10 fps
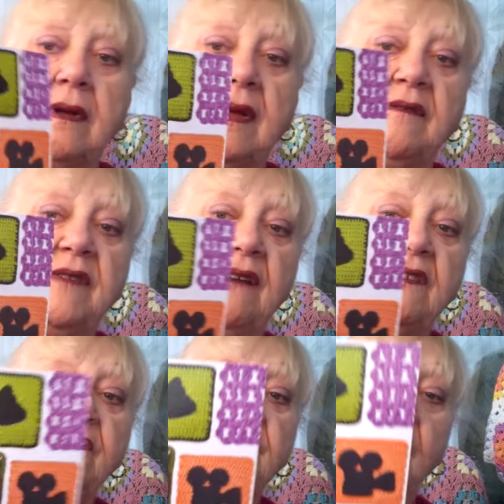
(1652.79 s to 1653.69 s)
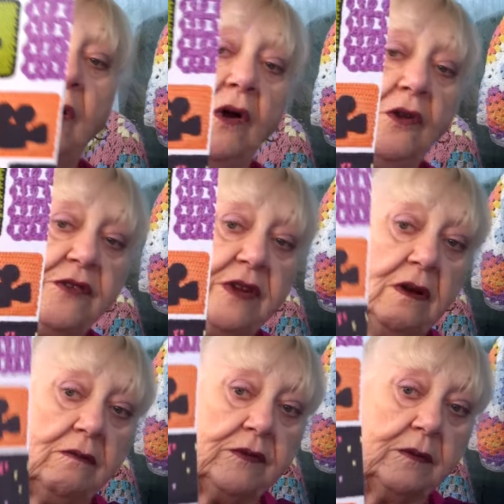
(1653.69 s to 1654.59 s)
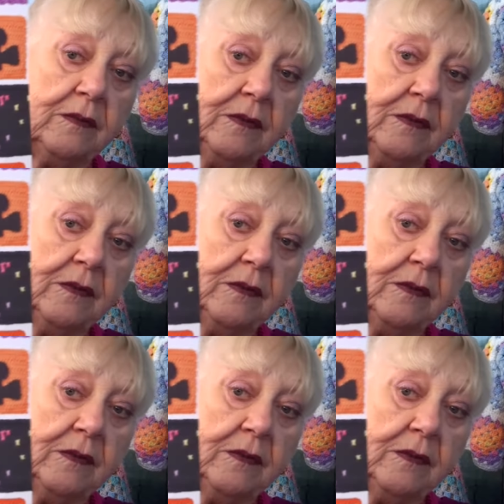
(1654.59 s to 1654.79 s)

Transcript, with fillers: In fact, there's forty of them.